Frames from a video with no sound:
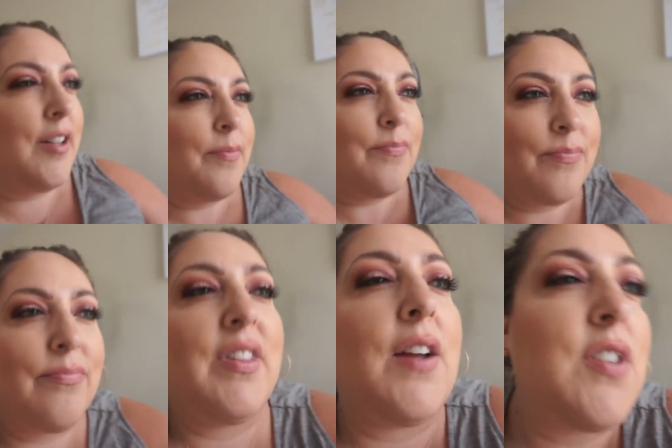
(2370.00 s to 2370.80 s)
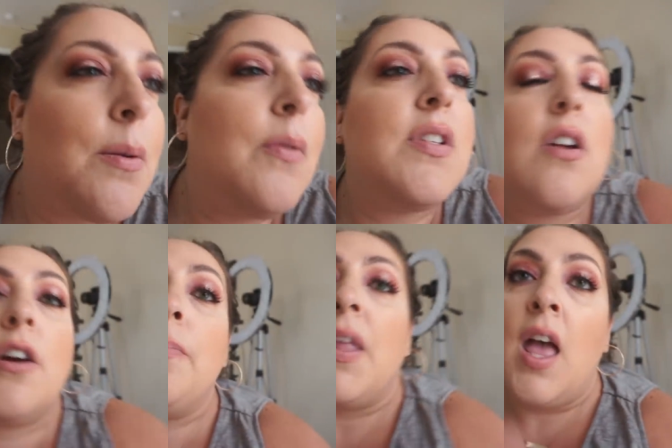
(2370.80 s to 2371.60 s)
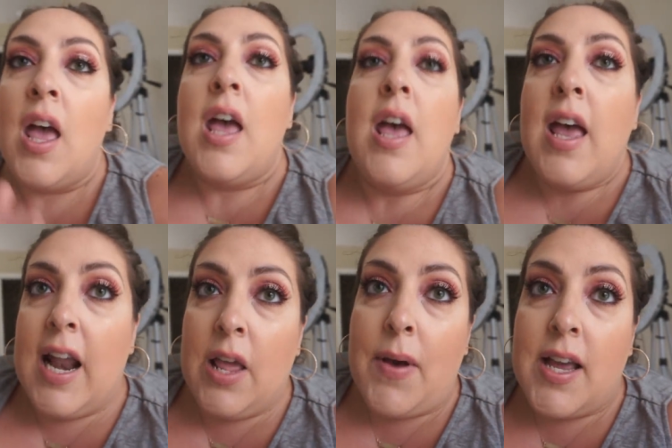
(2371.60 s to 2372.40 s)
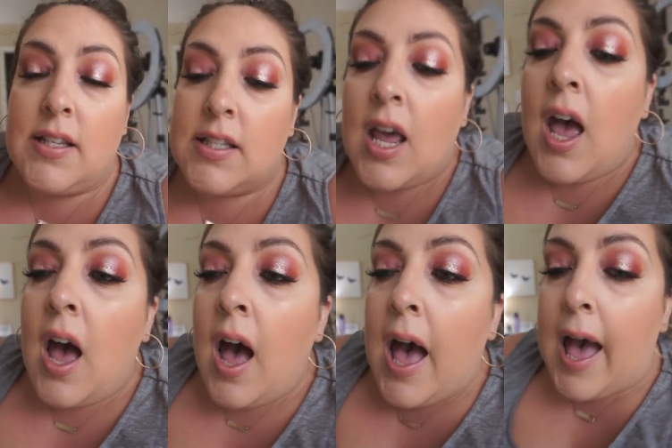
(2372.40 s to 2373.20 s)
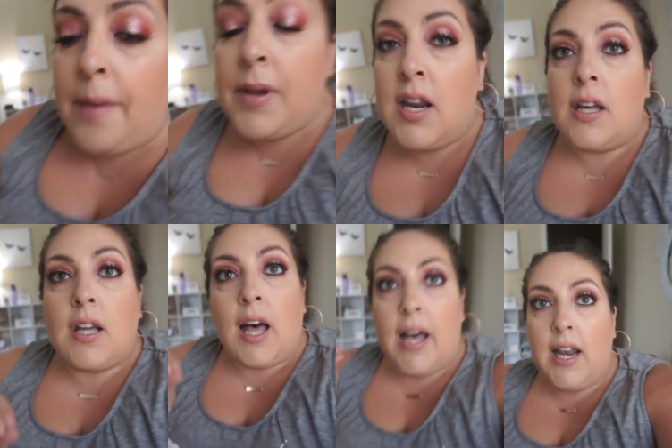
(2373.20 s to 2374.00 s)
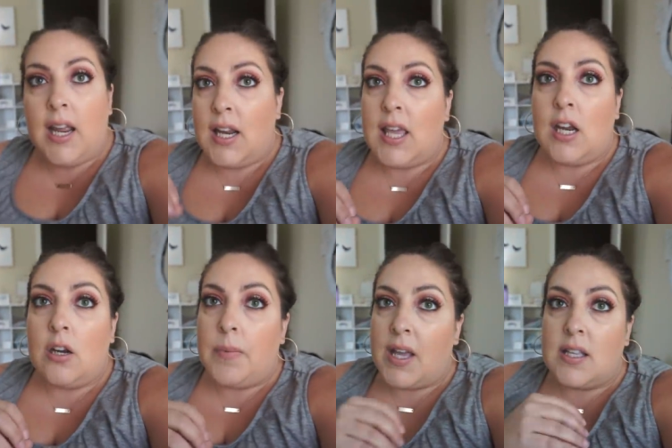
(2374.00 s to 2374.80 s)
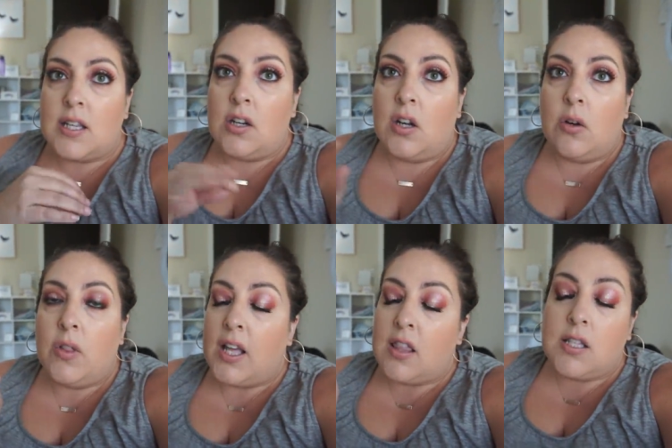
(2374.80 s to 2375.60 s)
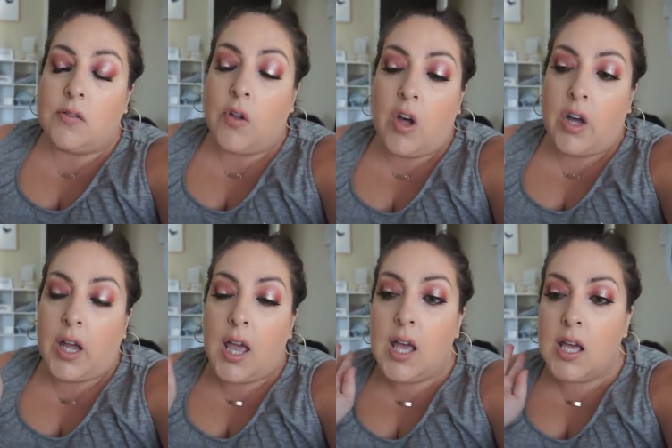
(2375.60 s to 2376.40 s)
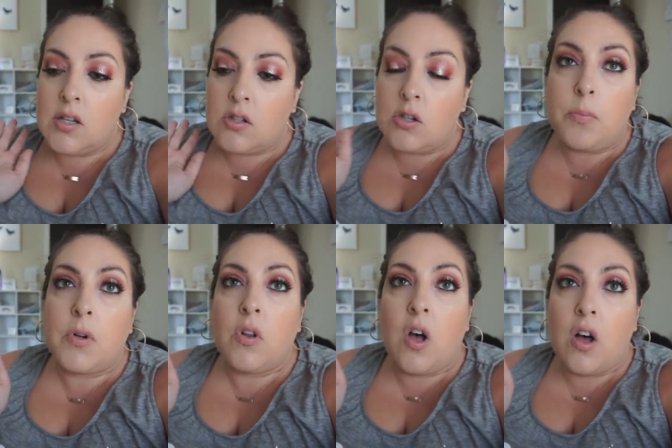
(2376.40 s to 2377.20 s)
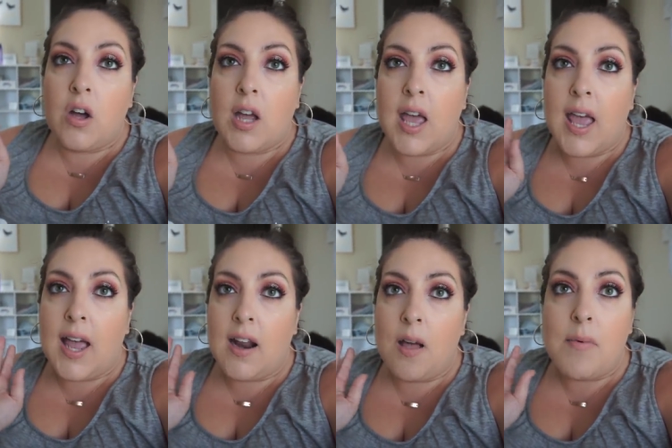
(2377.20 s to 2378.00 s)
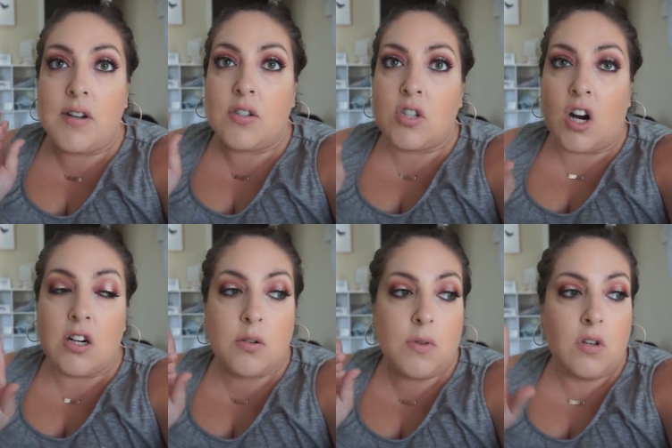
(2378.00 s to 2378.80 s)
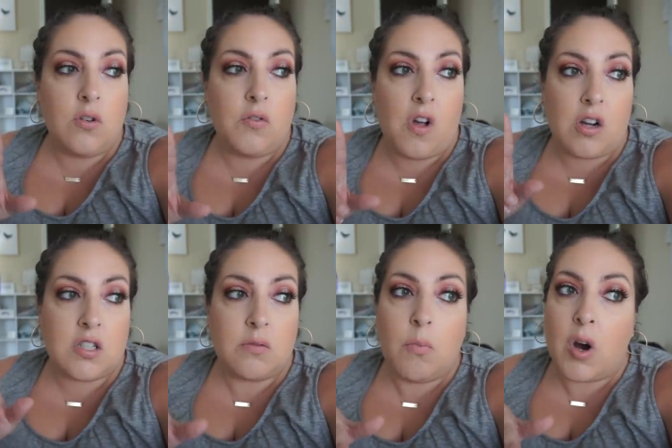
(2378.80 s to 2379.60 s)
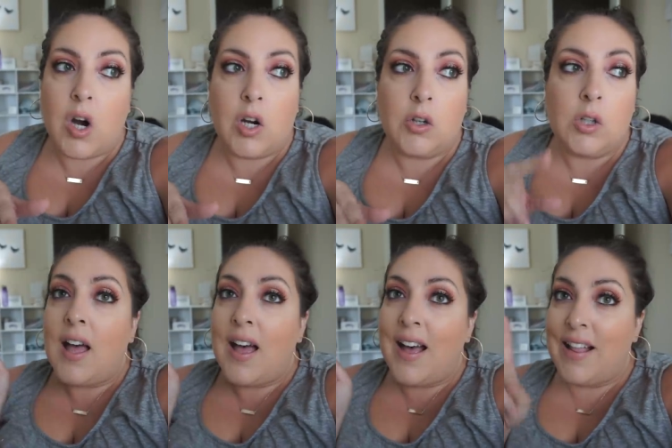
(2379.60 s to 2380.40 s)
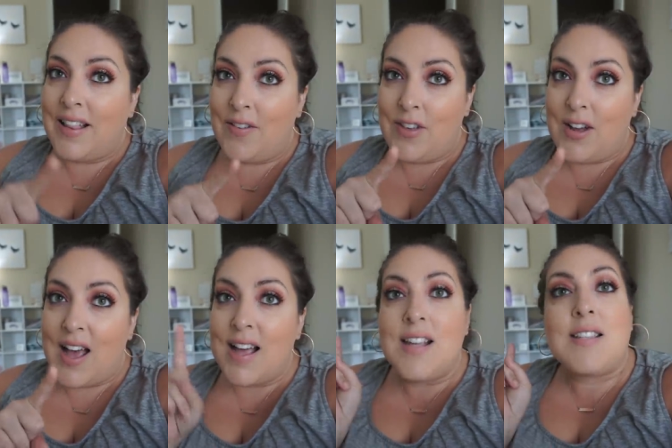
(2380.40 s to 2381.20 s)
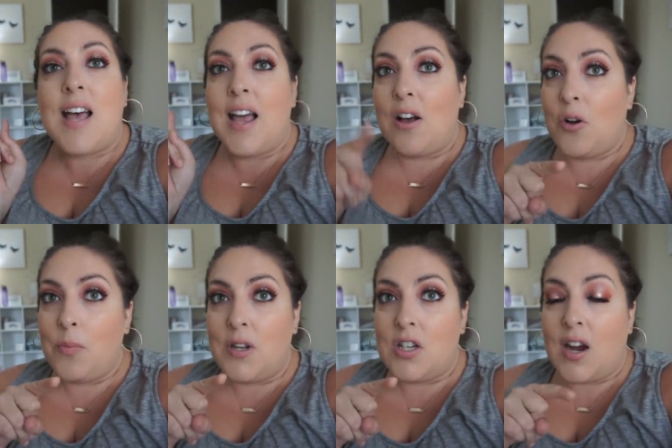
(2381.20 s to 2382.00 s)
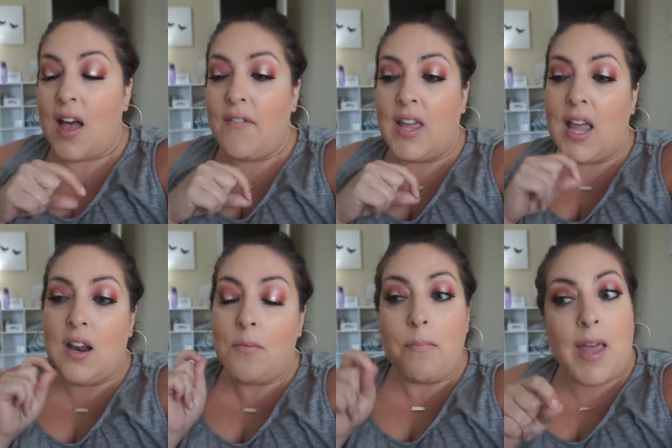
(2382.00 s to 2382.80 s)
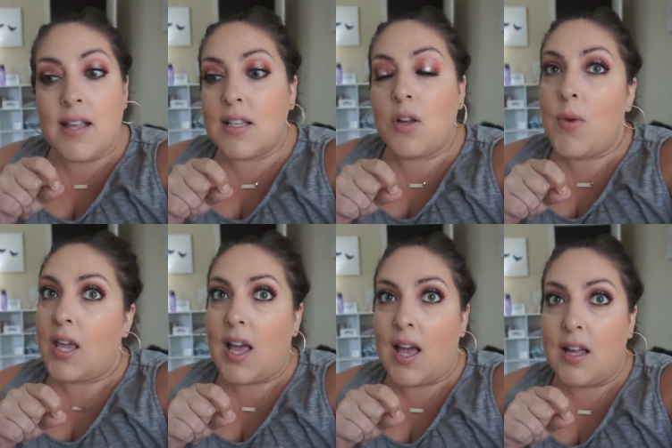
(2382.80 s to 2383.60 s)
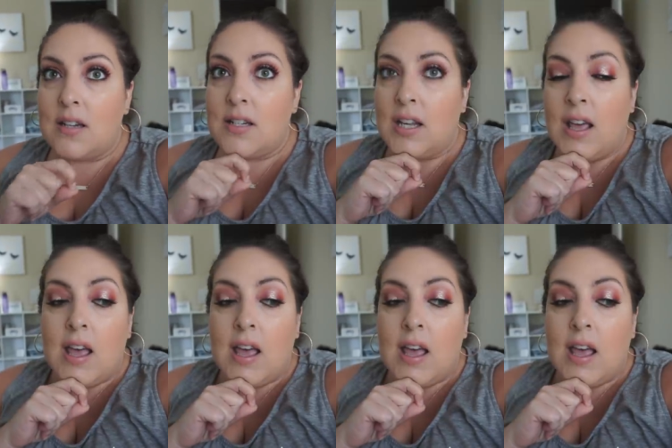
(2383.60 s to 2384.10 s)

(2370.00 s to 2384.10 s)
um, Lifetime movies are. Anyways, I'm going to cut it here because I know like this vlog is super long and I'm going to start with a new vlog tomorrow. I love you guys. I hope that you're having an amazing weekend